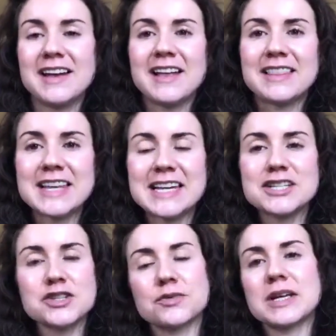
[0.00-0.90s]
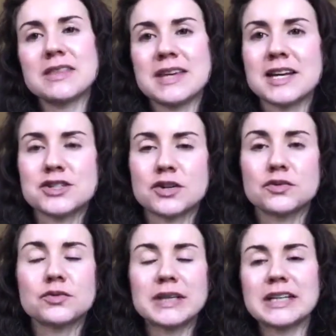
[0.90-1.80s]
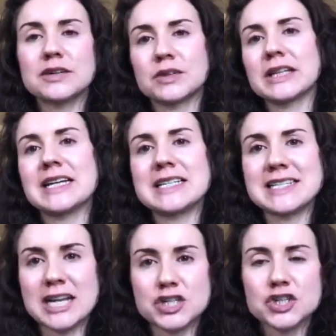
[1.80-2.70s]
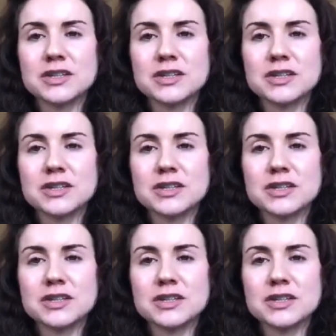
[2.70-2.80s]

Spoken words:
These 3 things are really, really essential